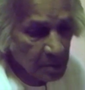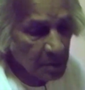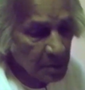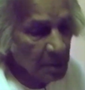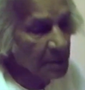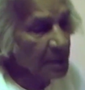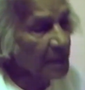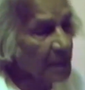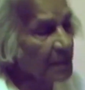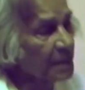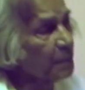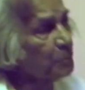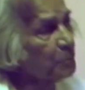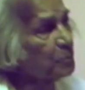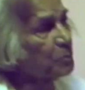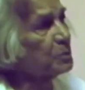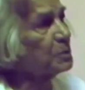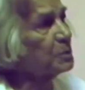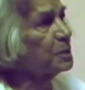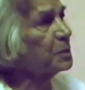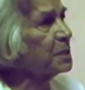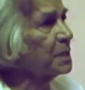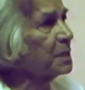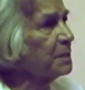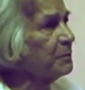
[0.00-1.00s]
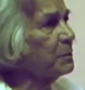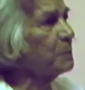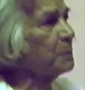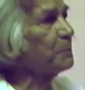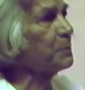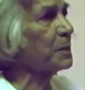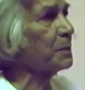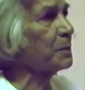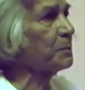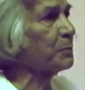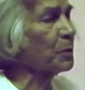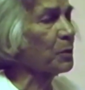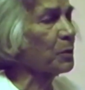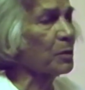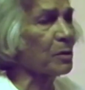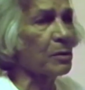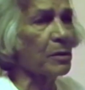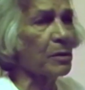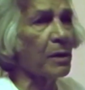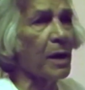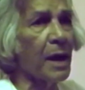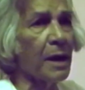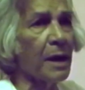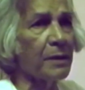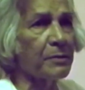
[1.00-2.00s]
that I give to the TV
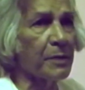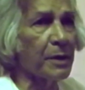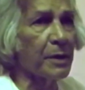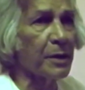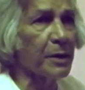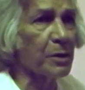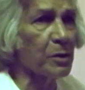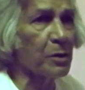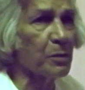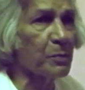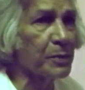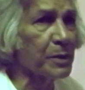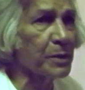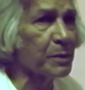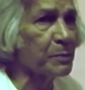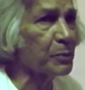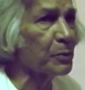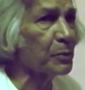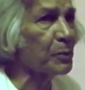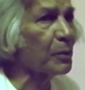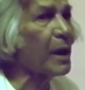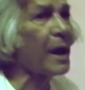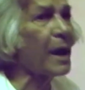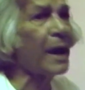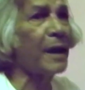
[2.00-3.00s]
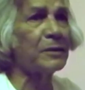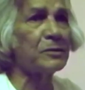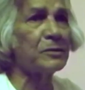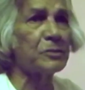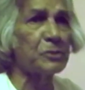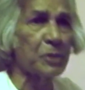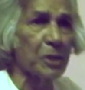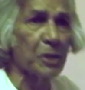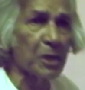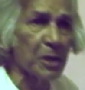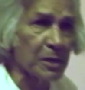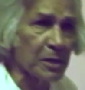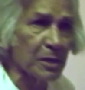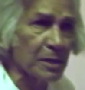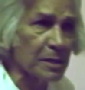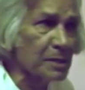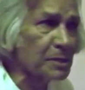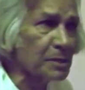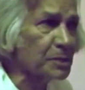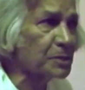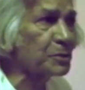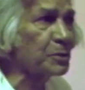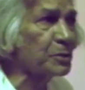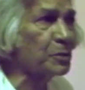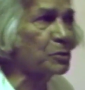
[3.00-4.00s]
people and radio people and
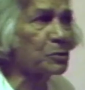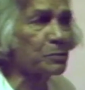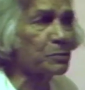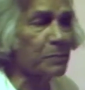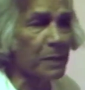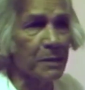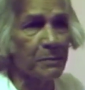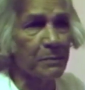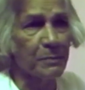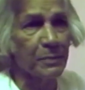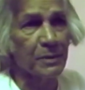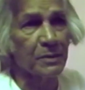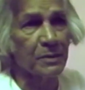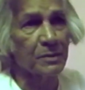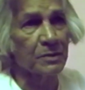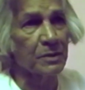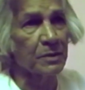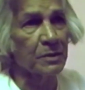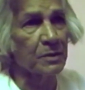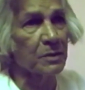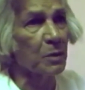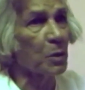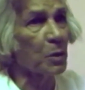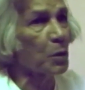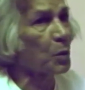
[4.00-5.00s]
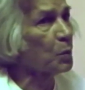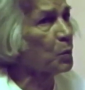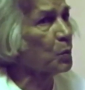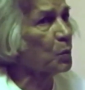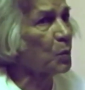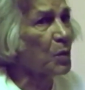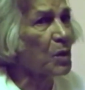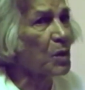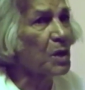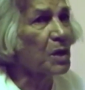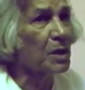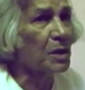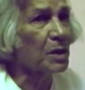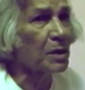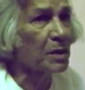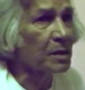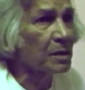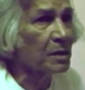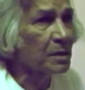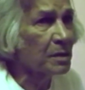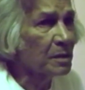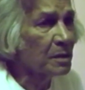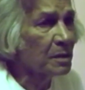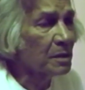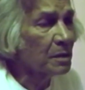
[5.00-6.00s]
journalists, newspapers in the whole world,
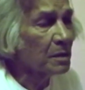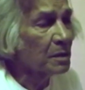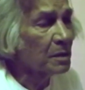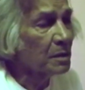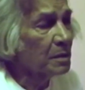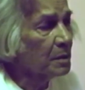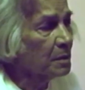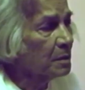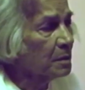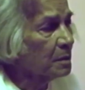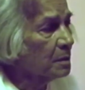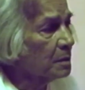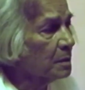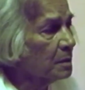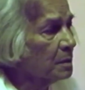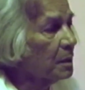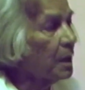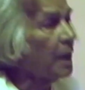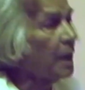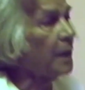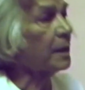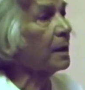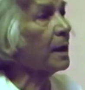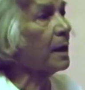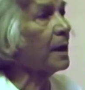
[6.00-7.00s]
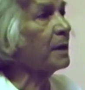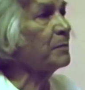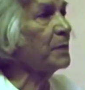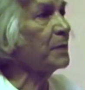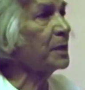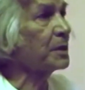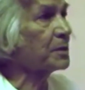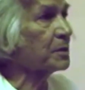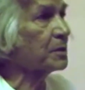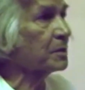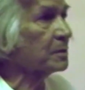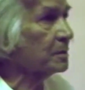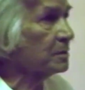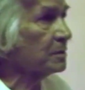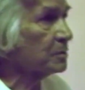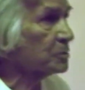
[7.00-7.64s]
and I meet